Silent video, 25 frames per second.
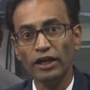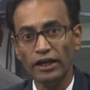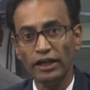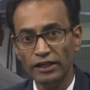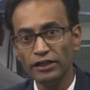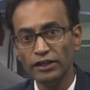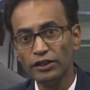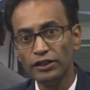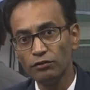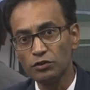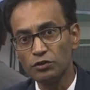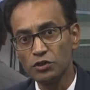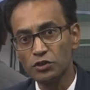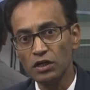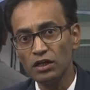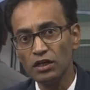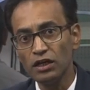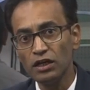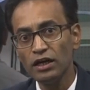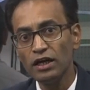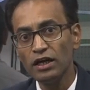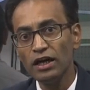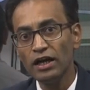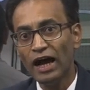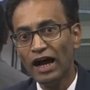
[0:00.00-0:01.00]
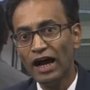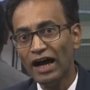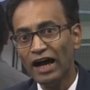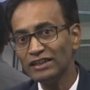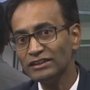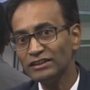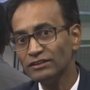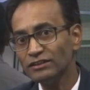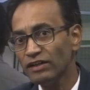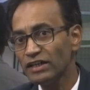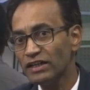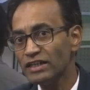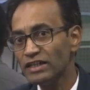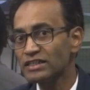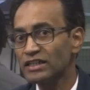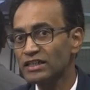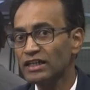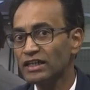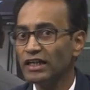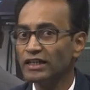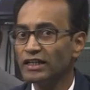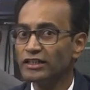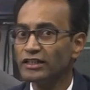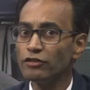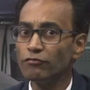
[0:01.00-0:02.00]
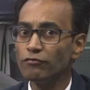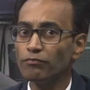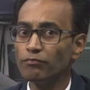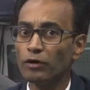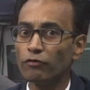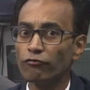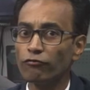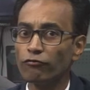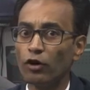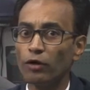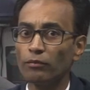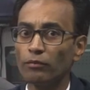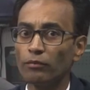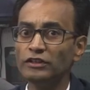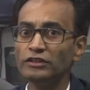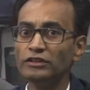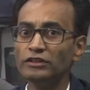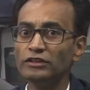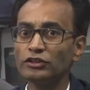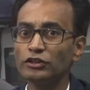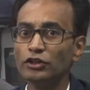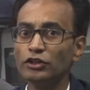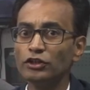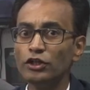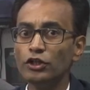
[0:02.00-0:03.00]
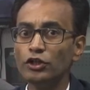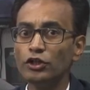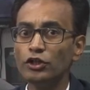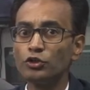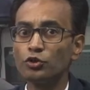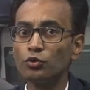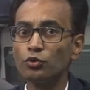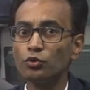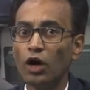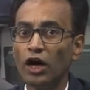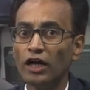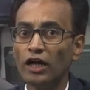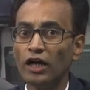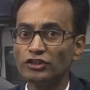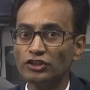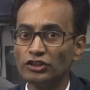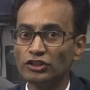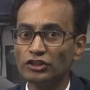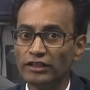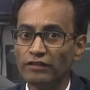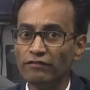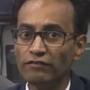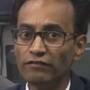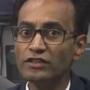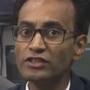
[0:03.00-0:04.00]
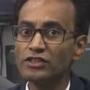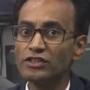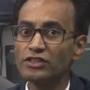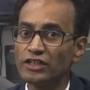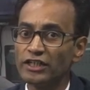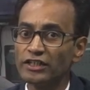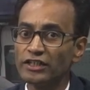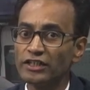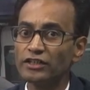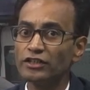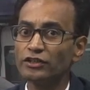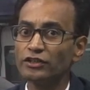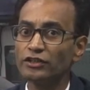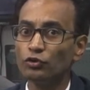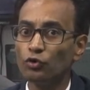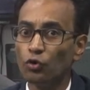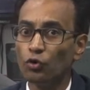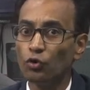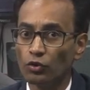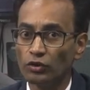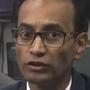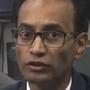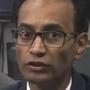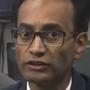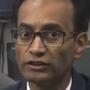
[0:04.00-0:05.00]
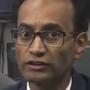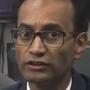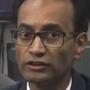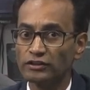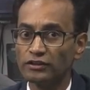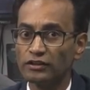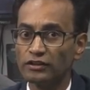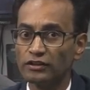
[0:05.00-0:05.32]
individual as well as collective performance to achieve stated goals.